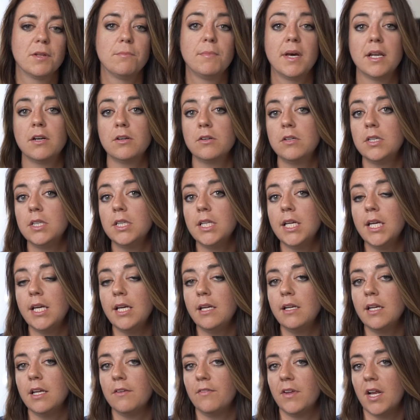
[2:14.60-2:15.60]
medical
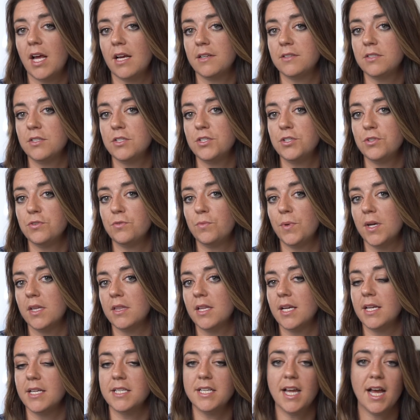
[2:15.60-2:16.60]
lien, if it has to do
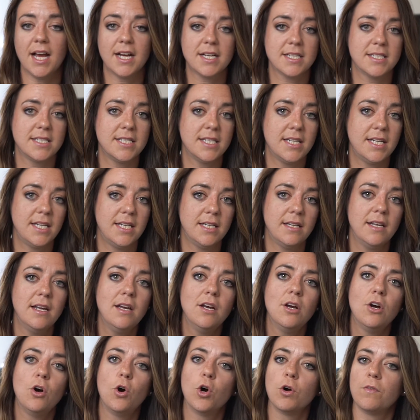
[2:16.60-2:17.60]
with a tax lien,
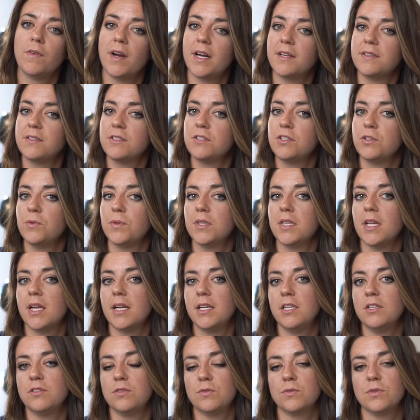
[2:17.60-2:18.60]
or if it has to do with
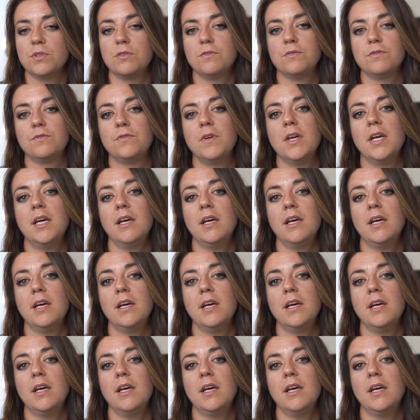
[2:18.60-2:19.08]
any sort of